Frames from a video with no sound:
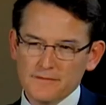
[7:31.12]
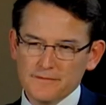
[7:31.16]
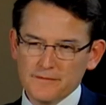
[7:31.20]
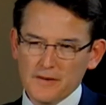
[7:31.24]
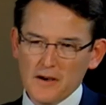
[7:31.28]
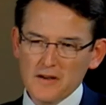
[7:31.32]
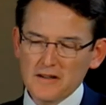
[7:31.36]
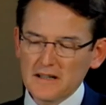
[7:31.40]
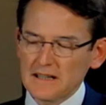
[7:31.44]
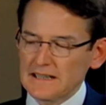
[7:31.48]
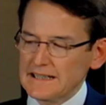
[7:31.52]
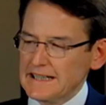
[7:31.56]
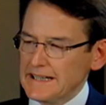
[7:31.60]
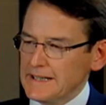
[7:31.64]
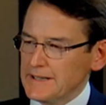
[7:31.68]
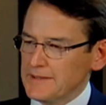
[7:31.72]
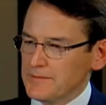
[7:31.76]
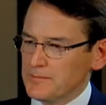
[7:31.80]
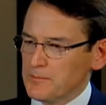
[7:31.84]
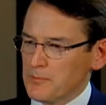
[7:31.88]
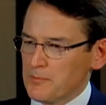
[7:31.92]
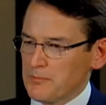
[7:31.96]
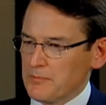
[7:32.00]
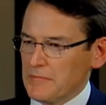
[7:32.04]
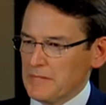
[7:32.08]

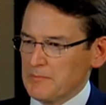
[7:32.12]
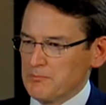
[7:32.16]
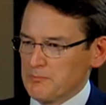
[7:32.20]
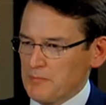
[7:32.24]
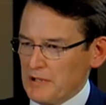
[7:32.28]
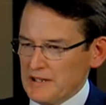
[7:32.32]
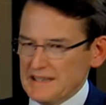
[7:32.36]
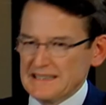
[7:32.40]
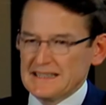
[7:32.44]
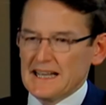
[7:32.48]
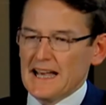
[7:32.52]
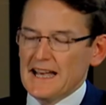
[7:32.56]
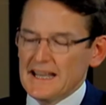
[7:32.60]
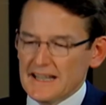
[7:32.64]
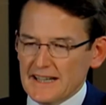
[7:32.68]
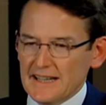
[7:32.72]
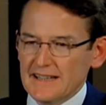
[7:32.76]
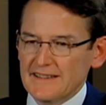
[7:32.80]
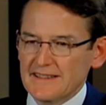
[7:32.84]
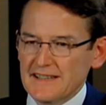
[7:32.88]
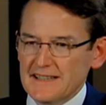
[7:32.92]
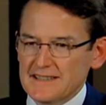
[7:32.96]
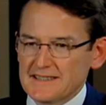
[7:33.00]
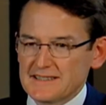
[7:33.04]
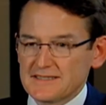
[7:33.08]
Finally, by
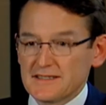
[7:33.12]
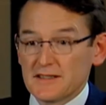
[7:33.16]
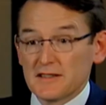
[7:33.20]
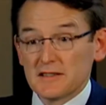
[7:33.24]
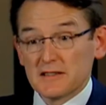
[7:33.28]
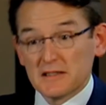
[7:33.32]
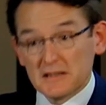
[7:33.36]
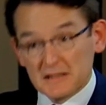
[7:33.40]
taking this